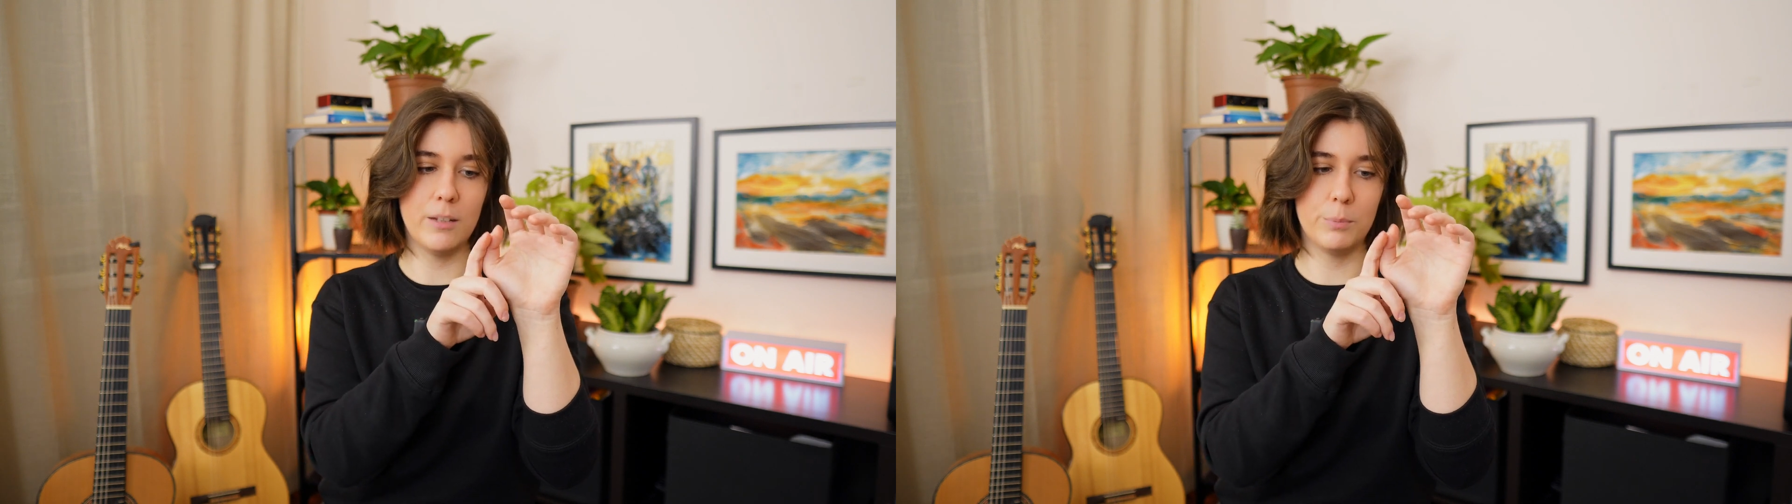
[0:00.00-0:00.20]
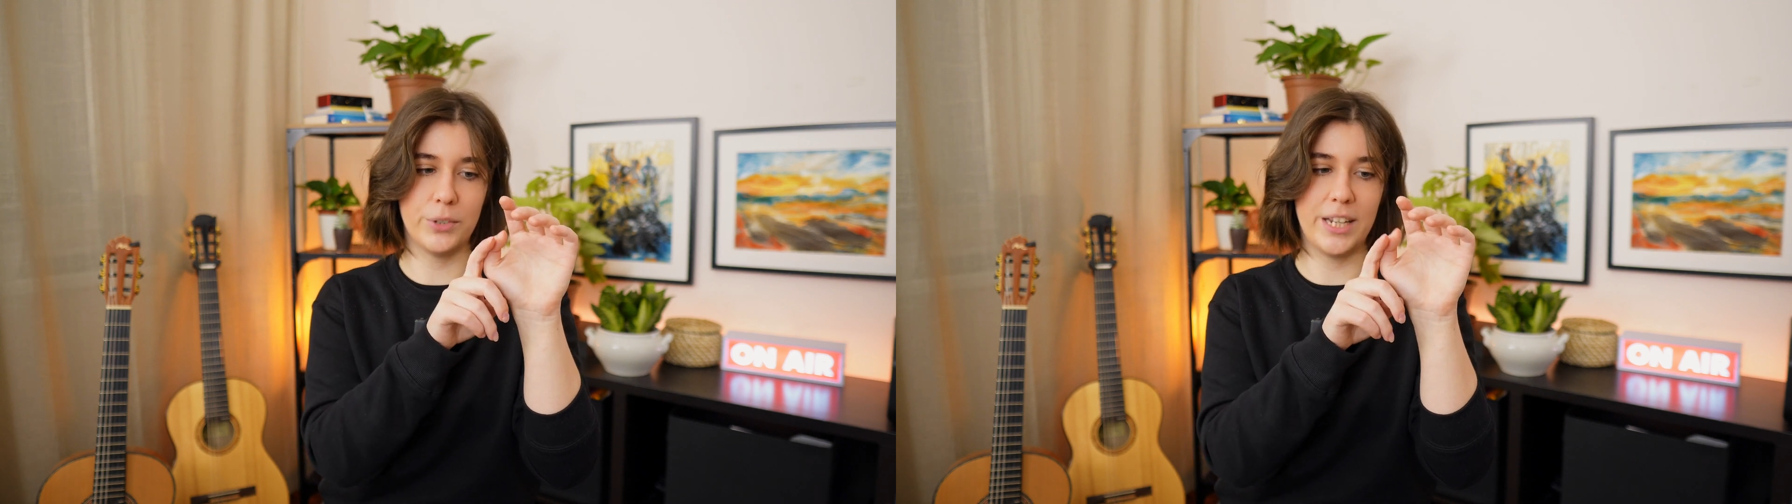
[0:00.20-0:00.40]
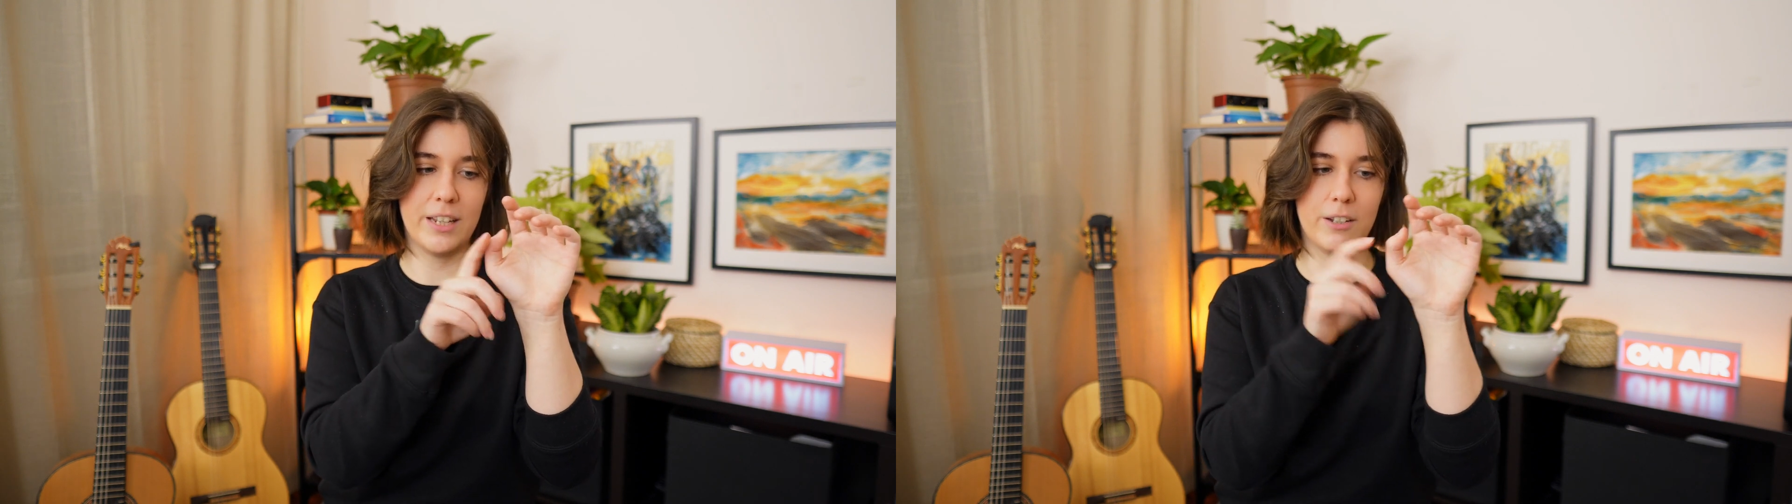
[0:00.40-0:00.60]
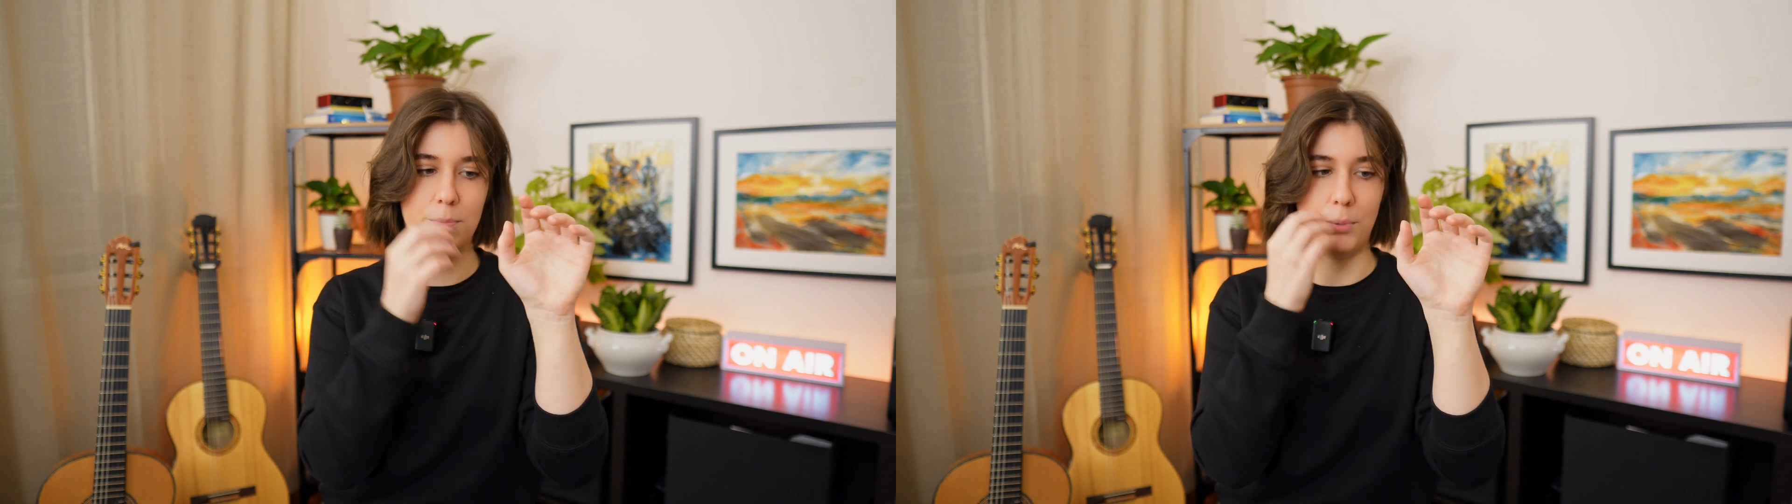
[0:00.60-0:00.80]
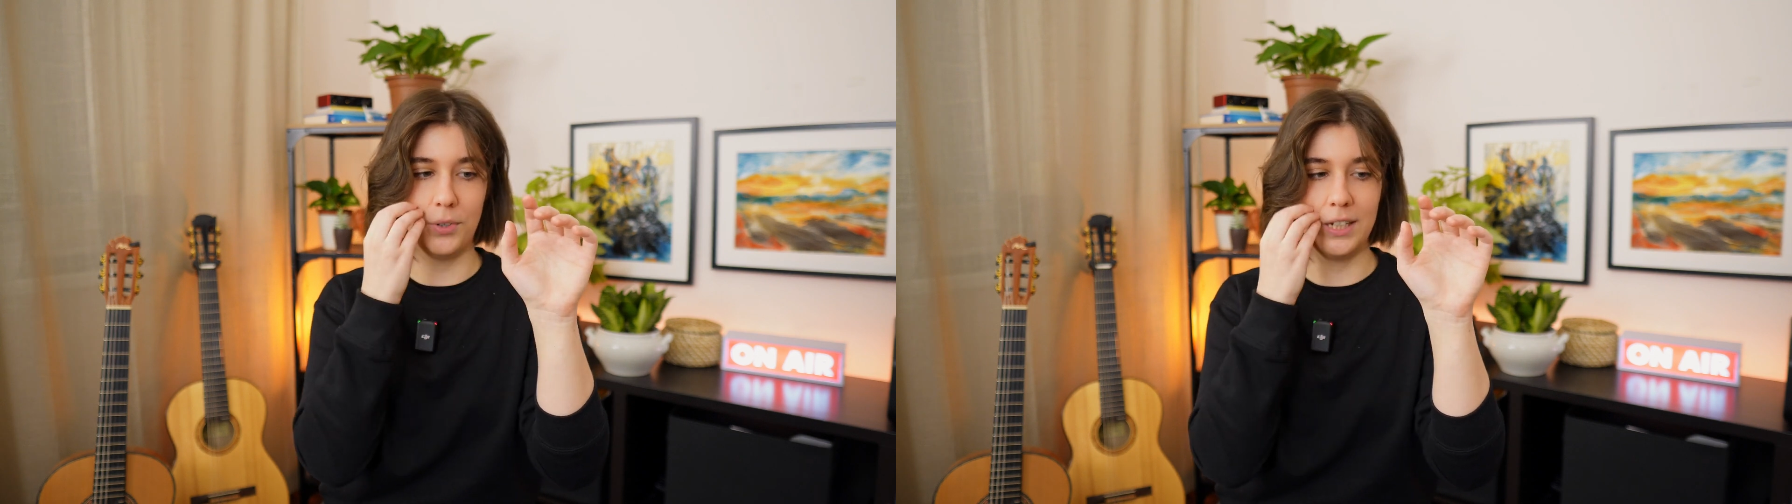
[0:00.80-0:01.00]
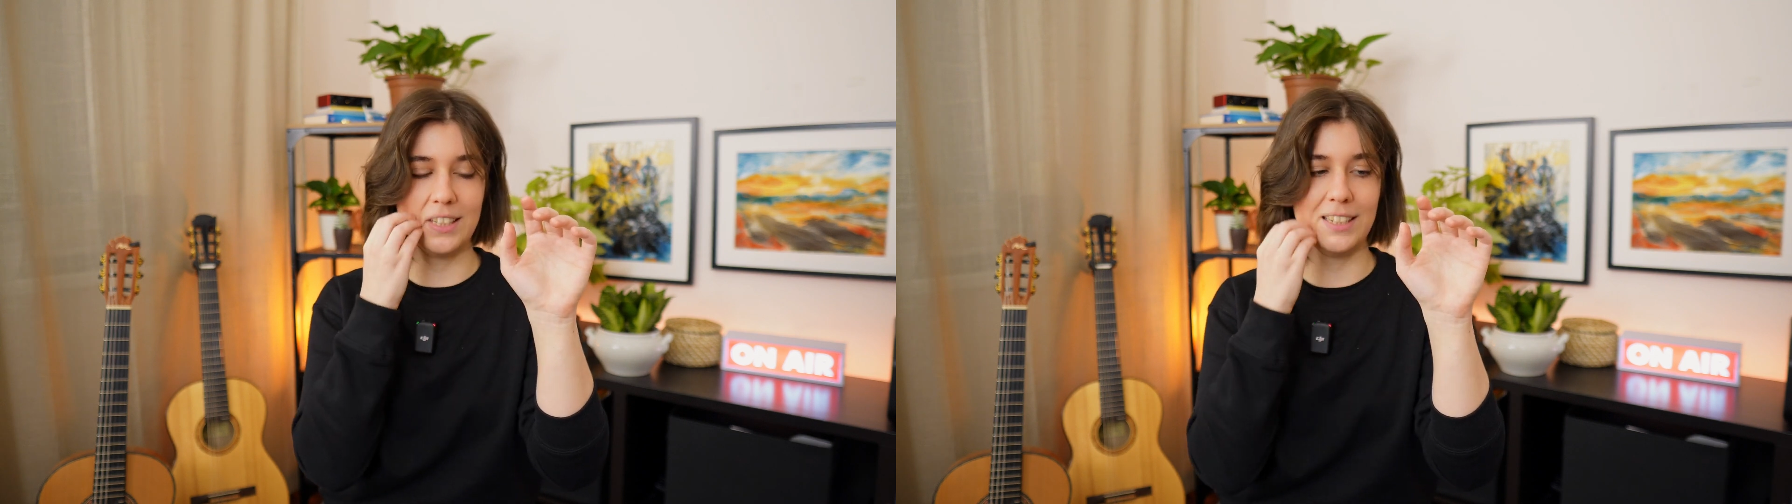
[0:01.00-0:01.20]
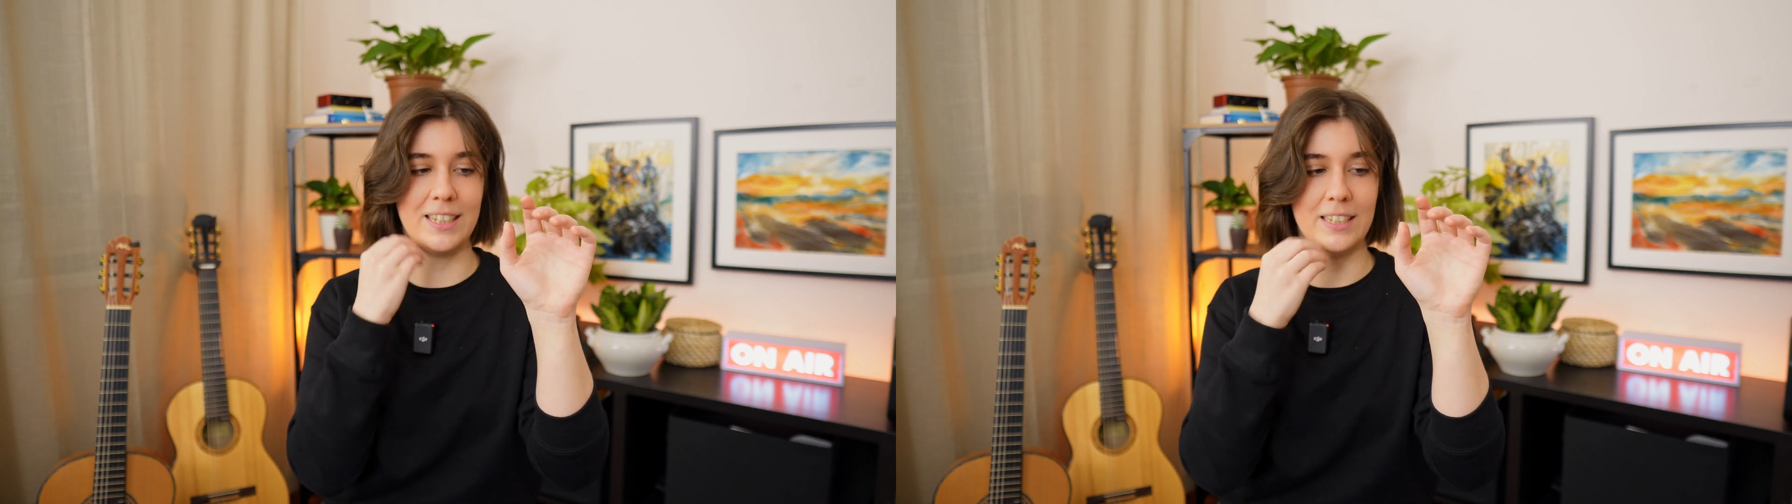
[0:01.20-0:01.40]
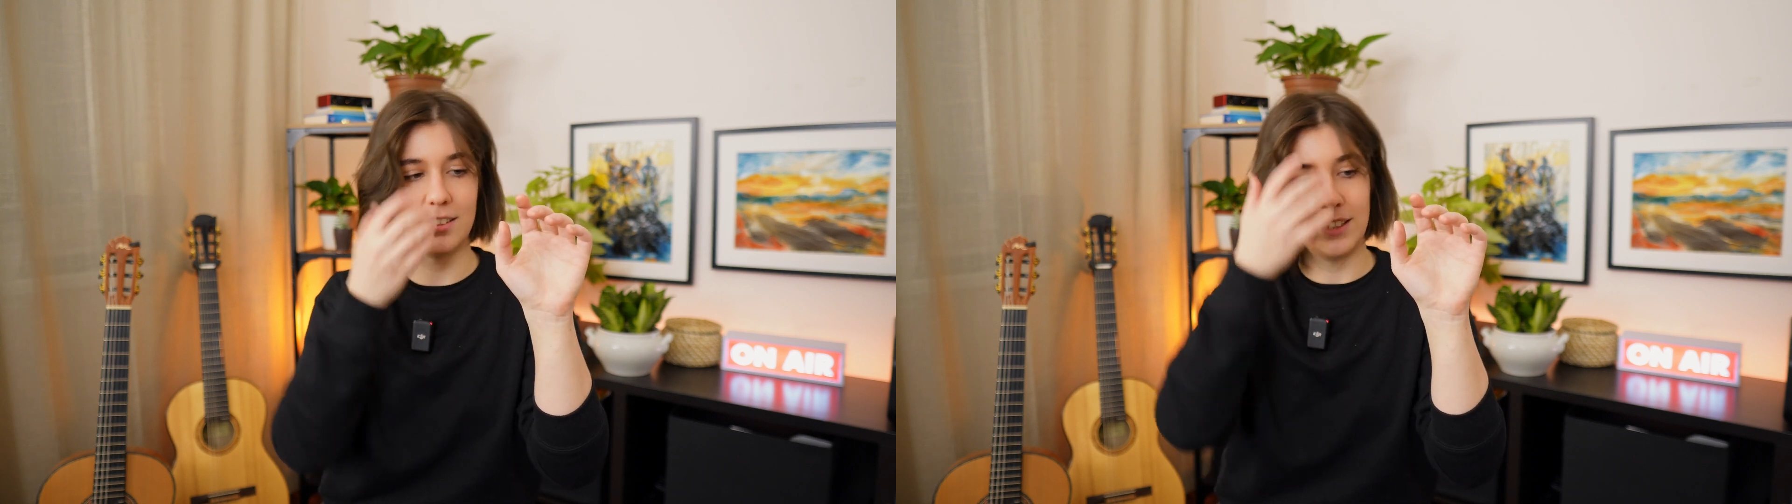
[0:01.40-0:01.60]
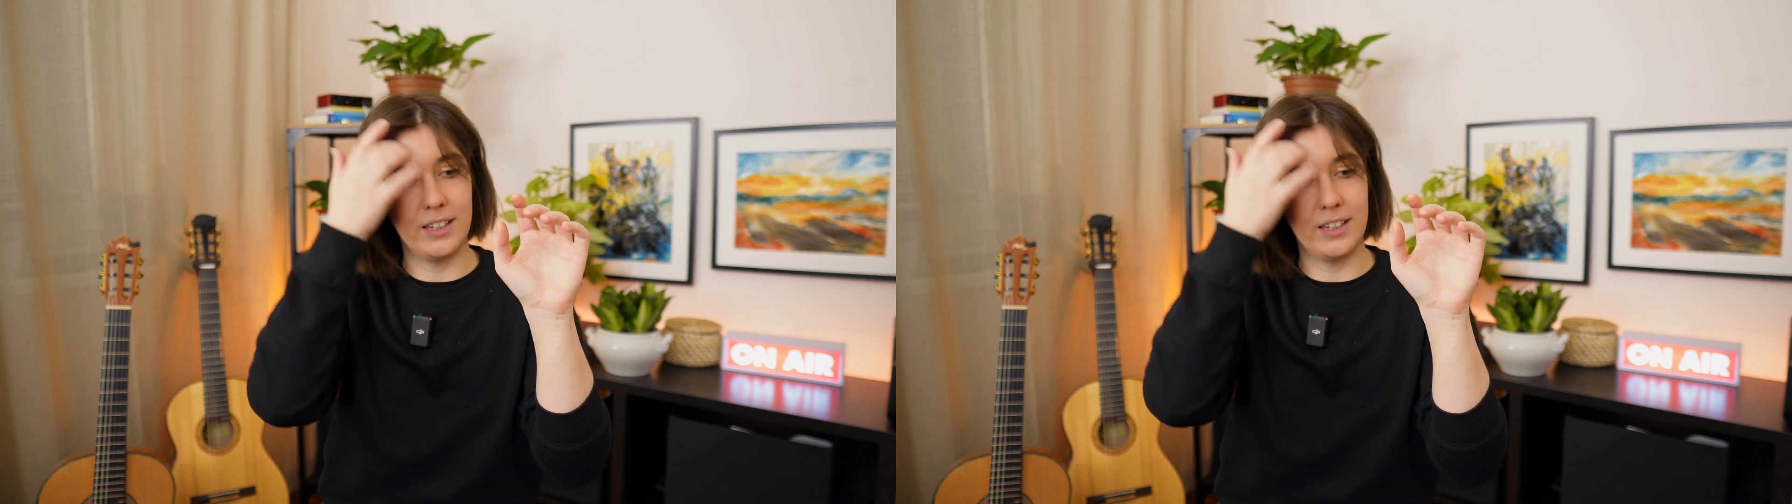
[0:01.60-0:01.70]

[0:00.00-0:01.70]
break point in it.